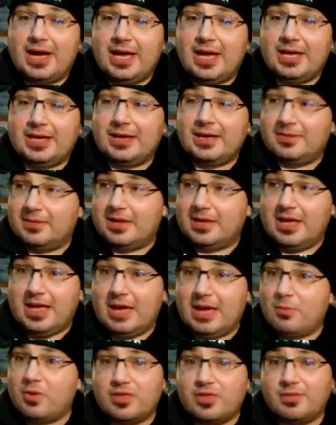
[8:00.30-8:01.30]
by
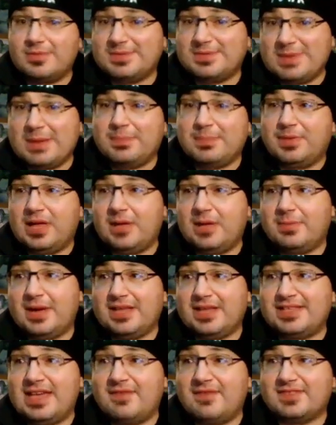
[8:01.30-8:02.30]

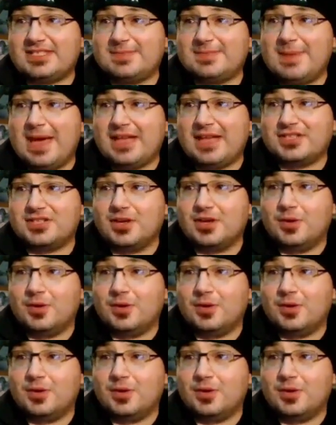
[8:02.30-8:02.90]
David Spade.